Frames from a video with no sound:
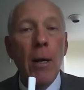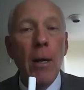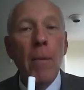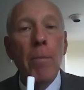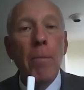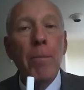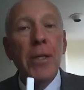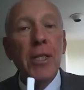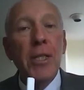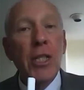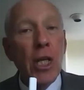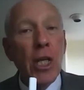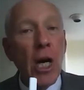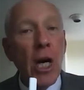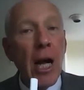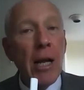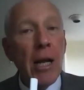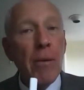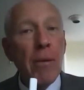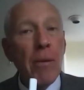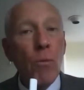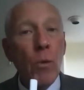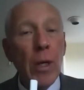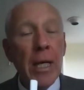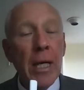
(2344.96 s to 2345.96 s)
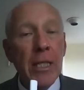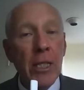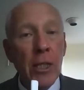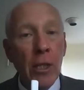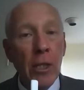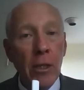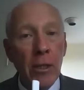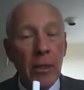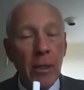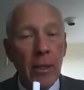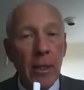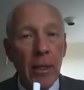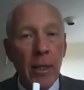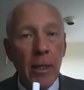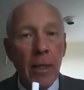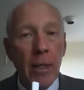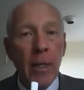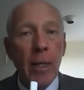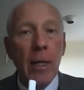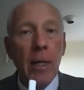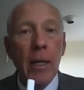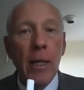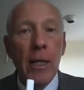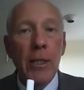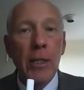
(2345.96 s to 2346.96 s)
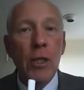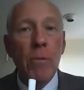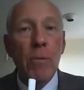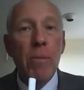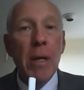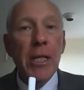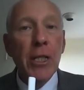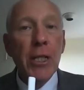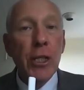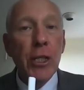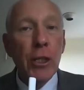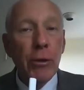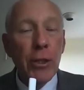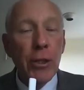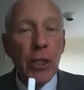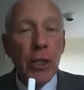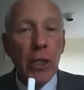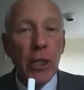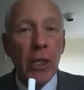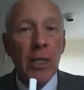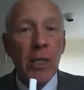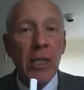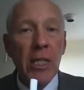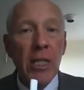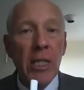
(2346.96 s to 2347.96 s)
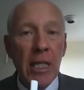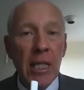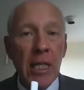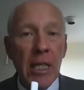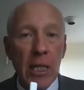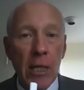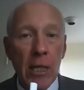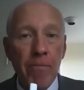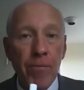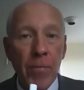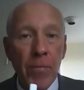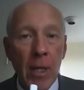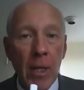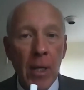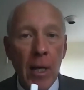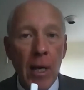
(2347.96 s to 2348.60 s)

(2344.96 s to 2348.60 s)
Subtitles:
But time wears on, diminishing returns set in,